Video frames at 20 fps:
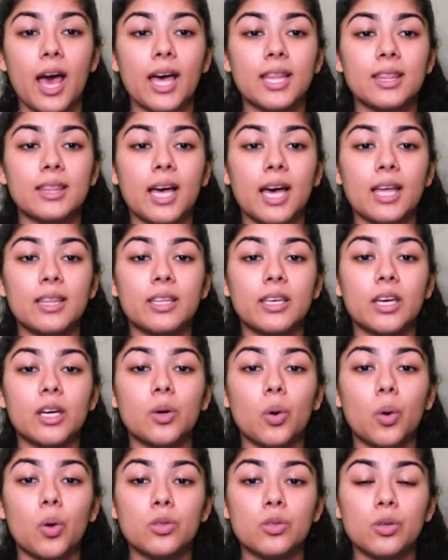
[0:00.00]
and that they
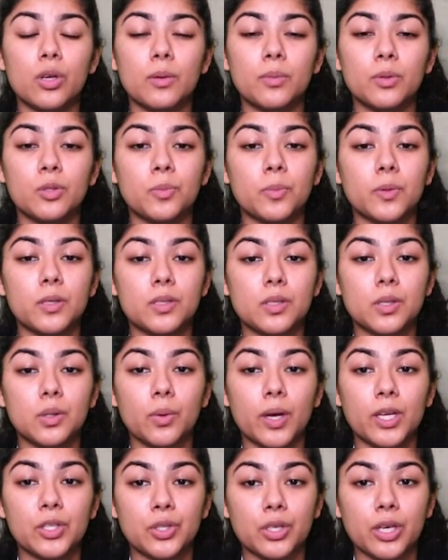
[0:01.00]
are also able to
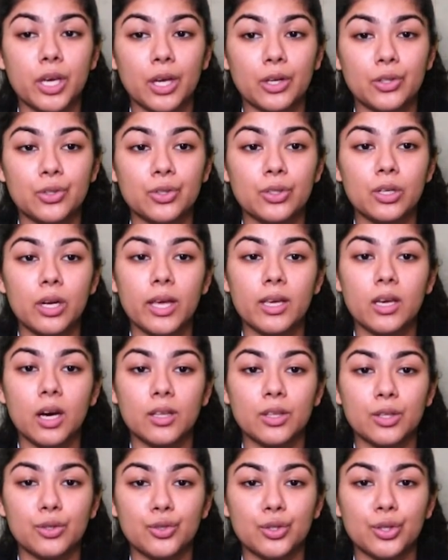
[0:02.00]
pursue education like
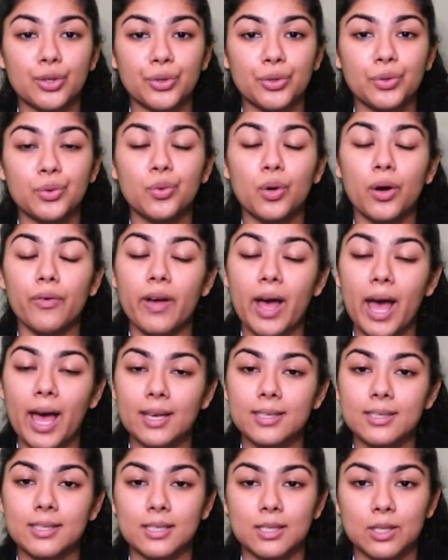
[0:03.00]
other children who have
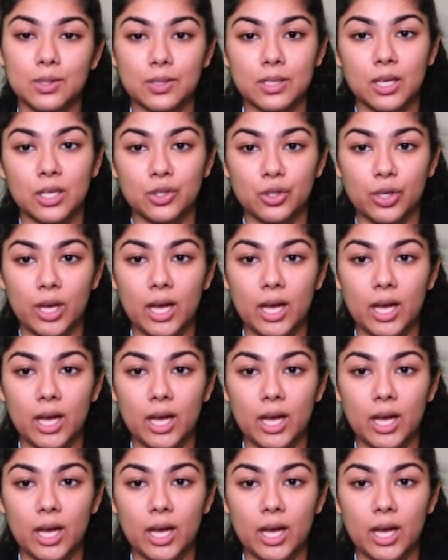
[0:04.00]
access to such